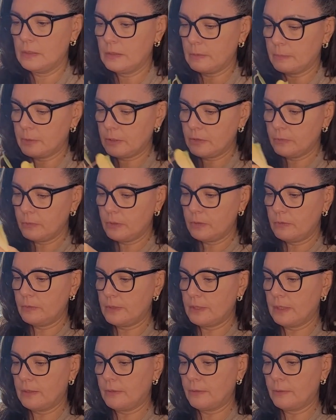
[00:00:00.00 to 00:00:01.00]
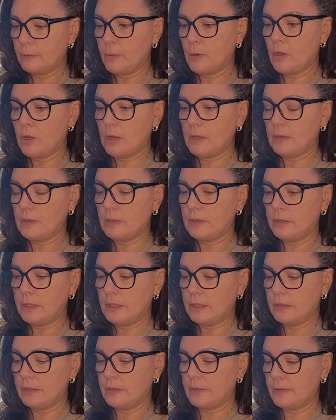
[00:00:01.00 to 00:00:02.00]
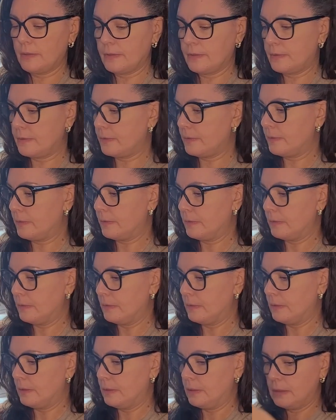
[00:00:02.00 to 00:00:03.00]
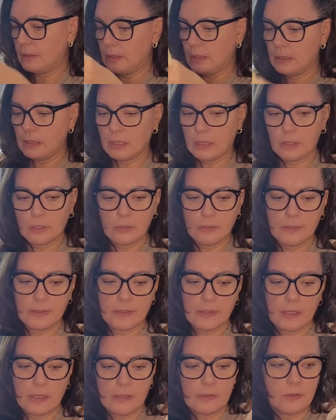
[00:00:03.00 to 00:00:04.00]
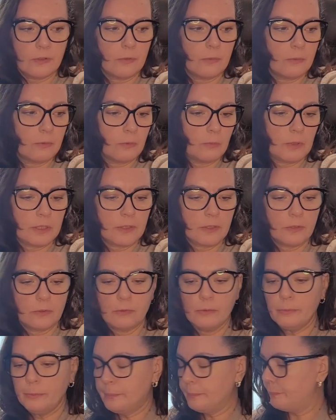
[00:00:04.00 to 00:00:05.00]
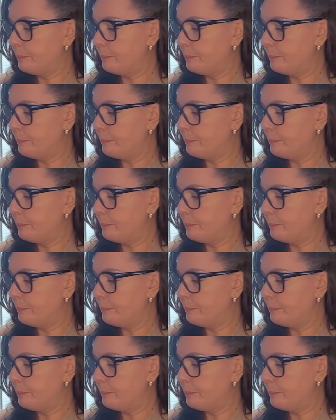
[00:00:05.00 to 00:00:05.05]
I'm going to reuse that other pot. I think this is a good size to grow into.